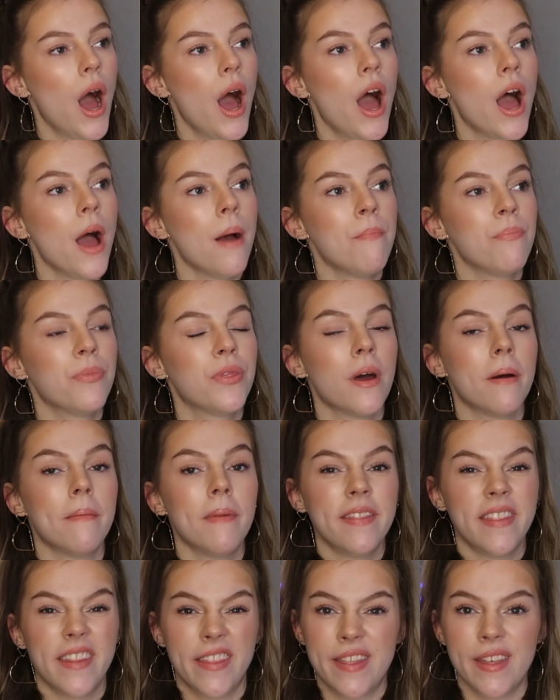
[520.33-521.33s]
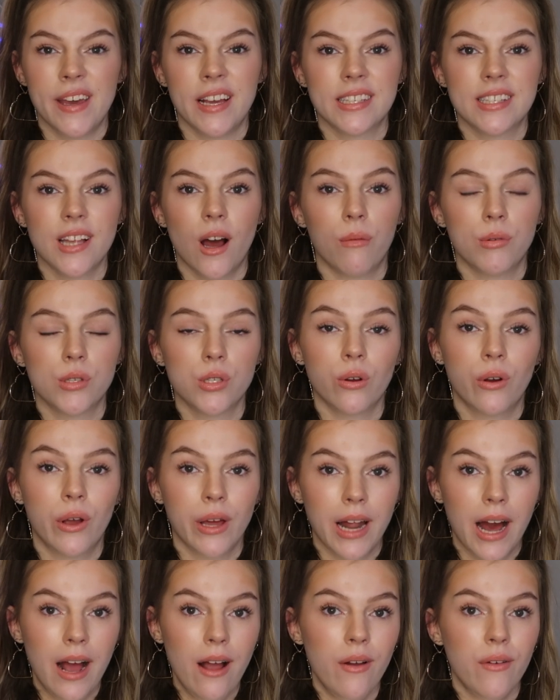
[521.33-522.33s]
them and the things I was
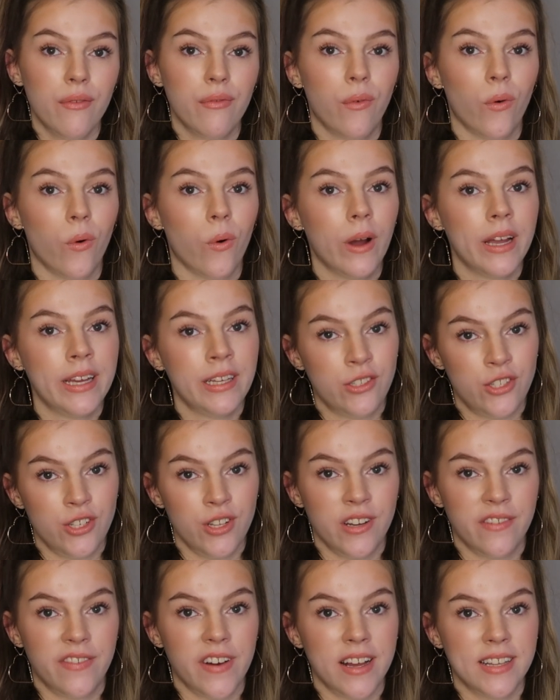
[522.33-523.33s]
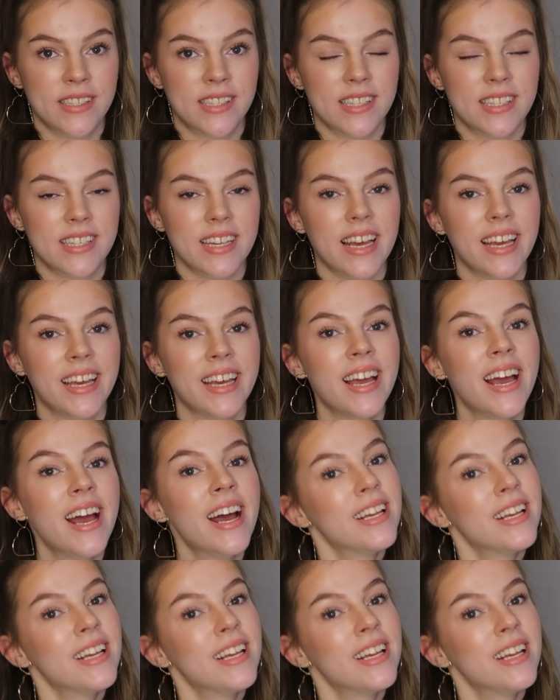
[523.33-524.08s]
looking at for each university.